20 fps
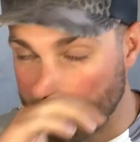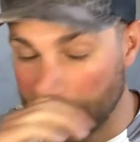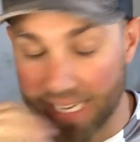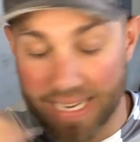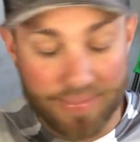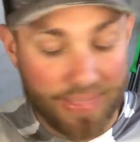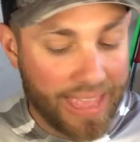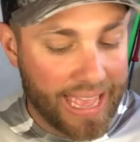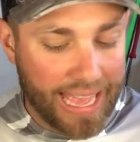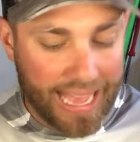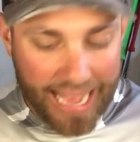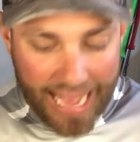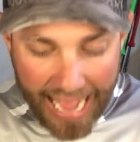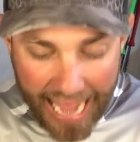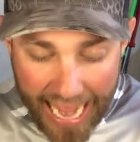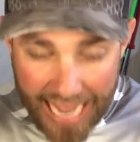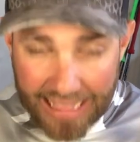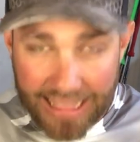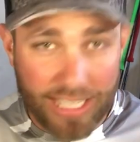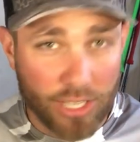but
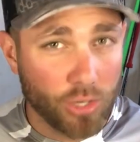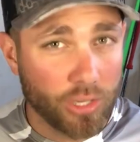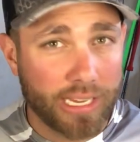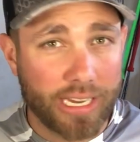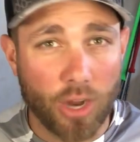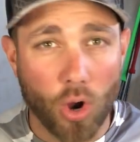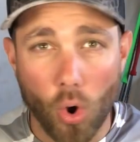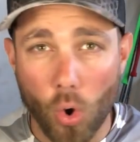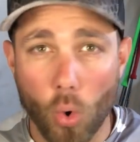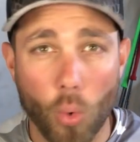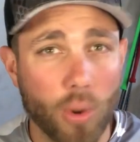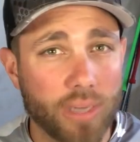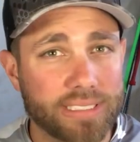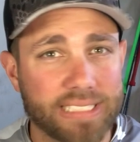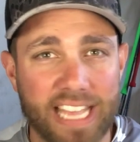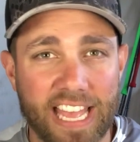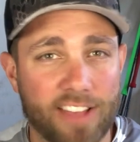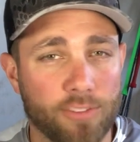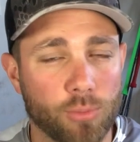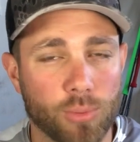I literally
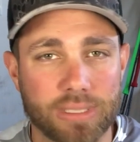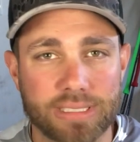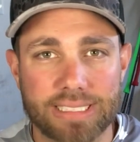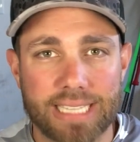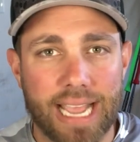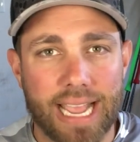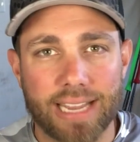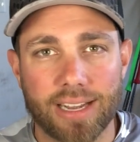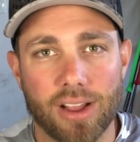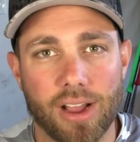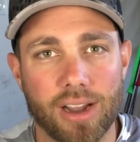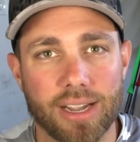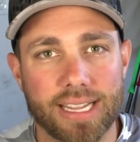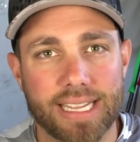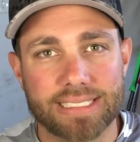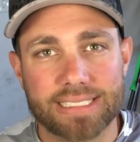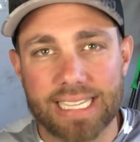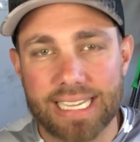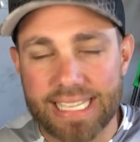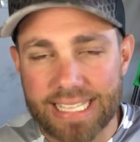always have one tied on
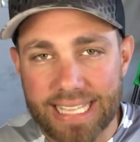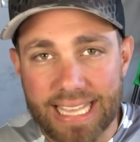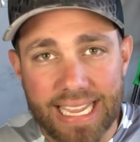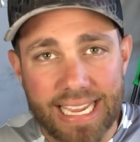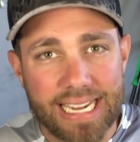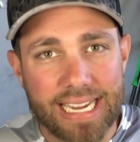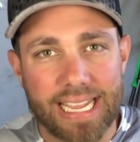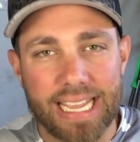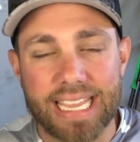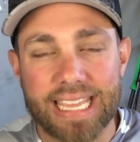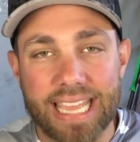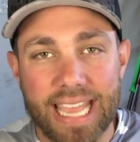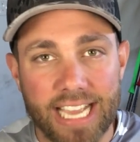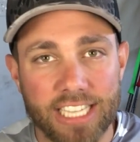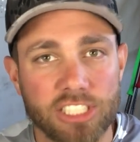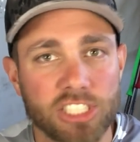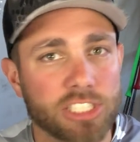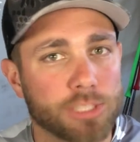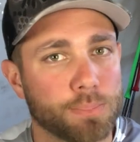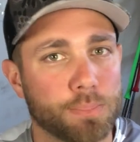because, again, it
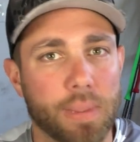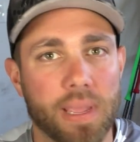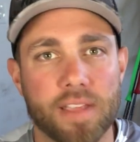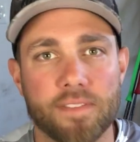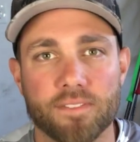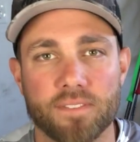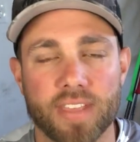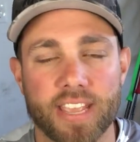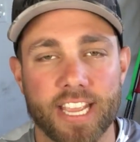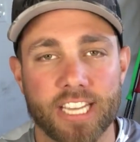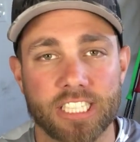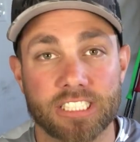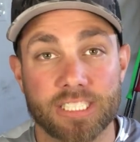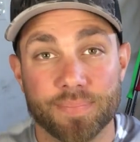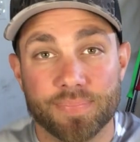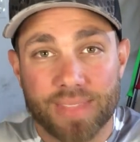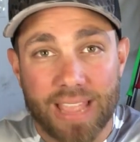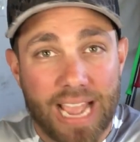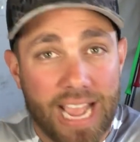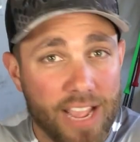catches big fish.
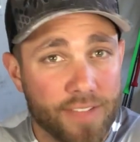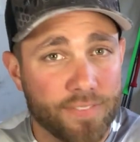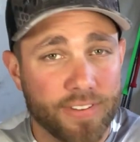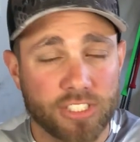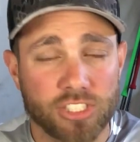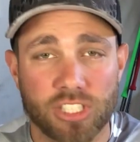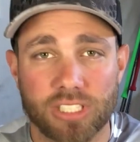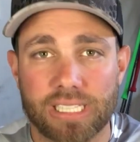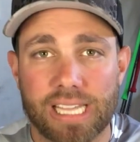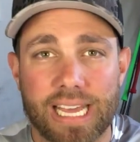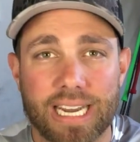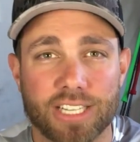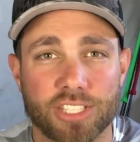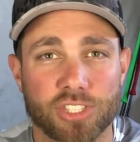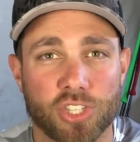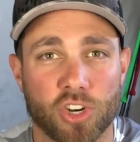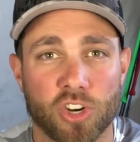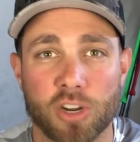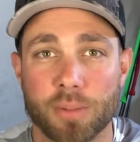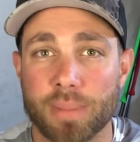I fish a lot of
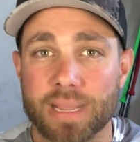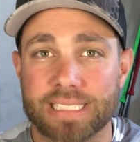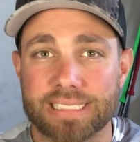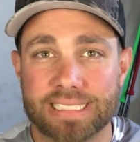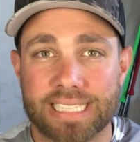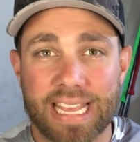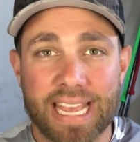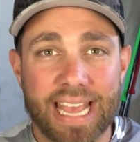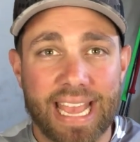tournaments,